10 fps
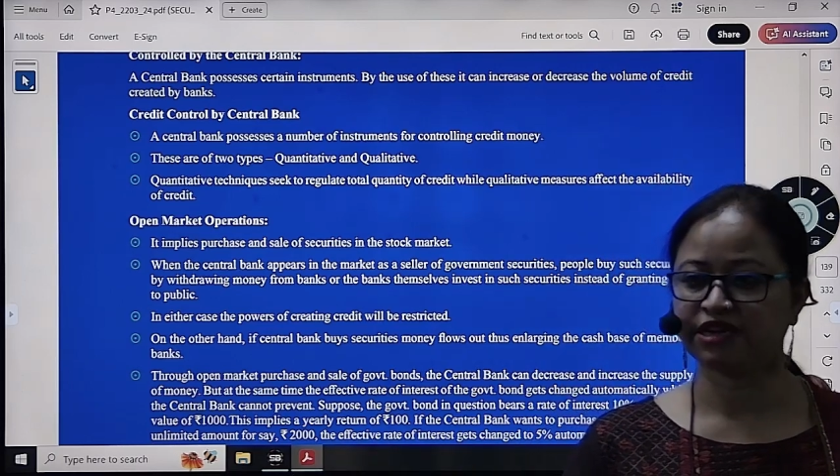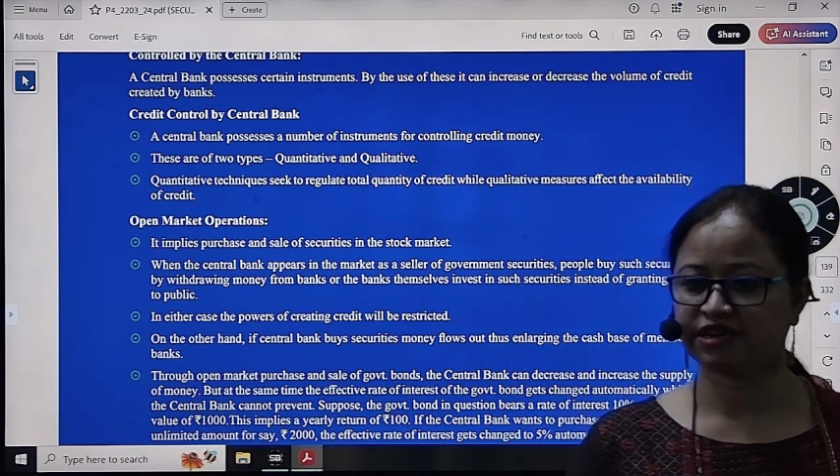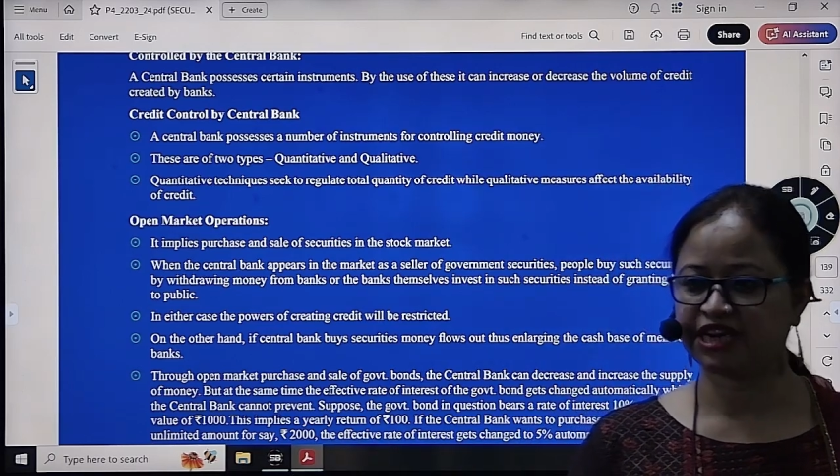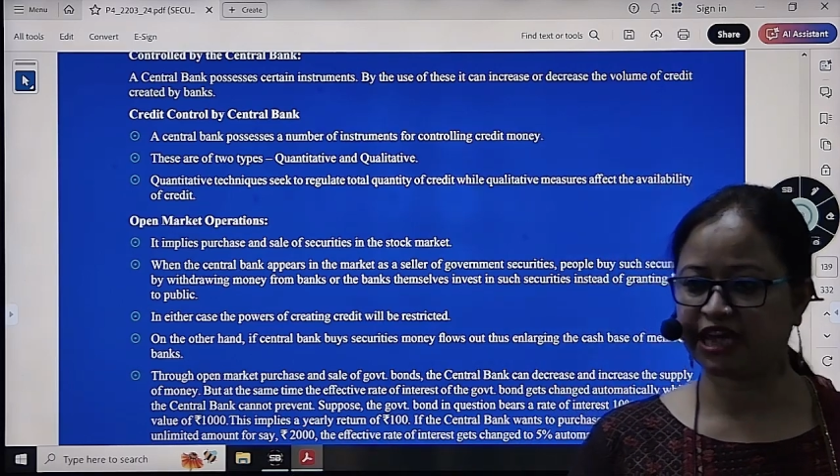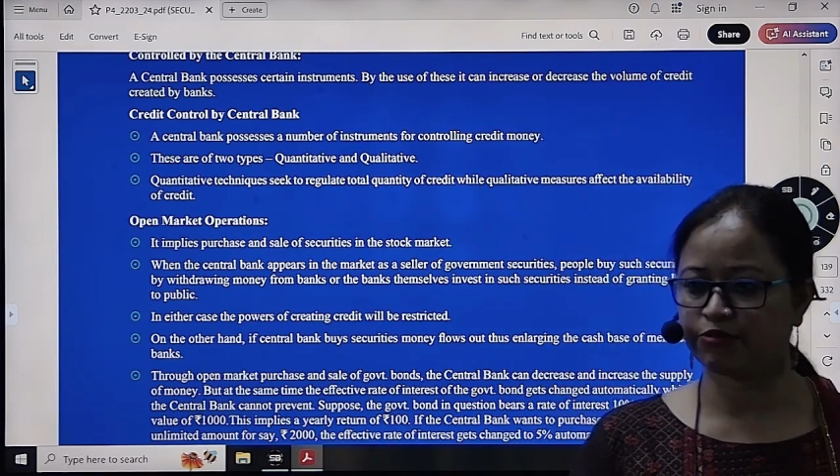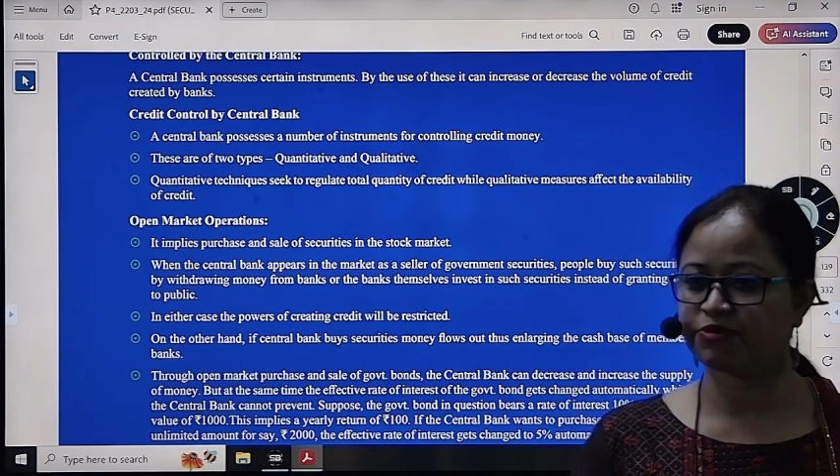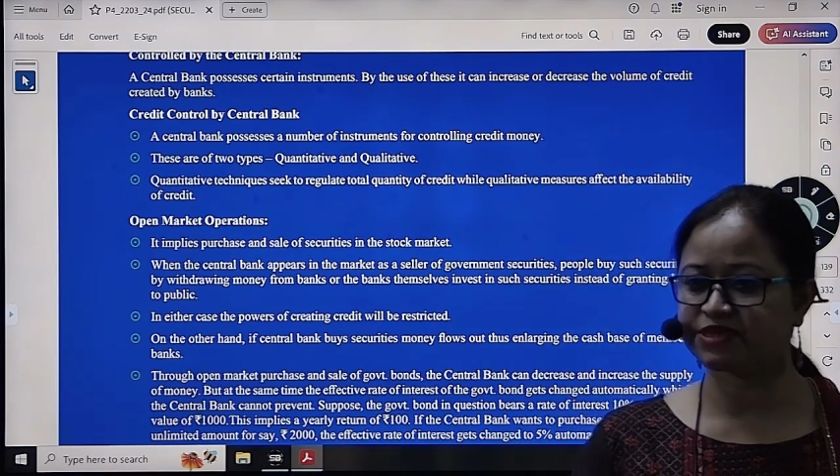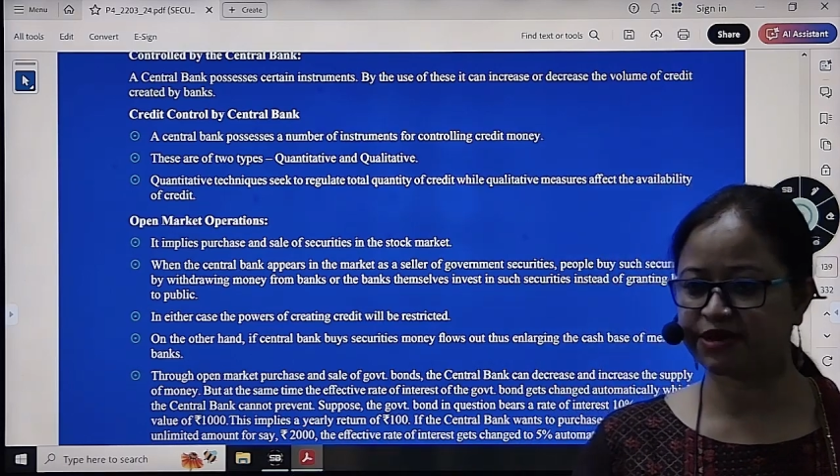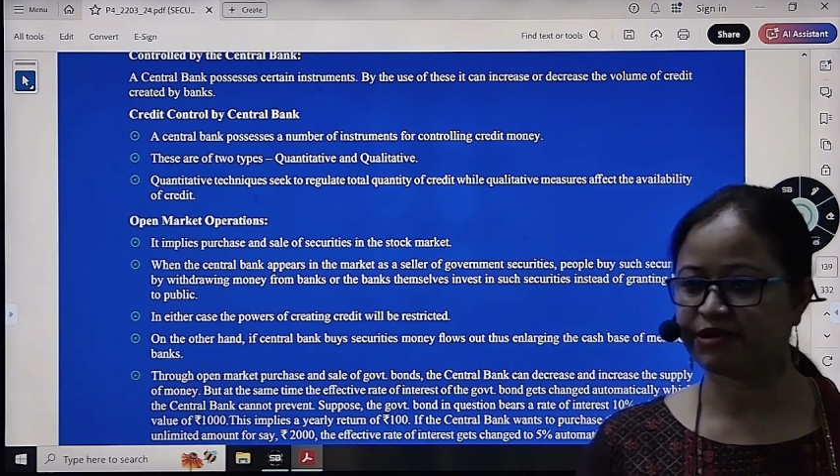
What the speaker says: name of some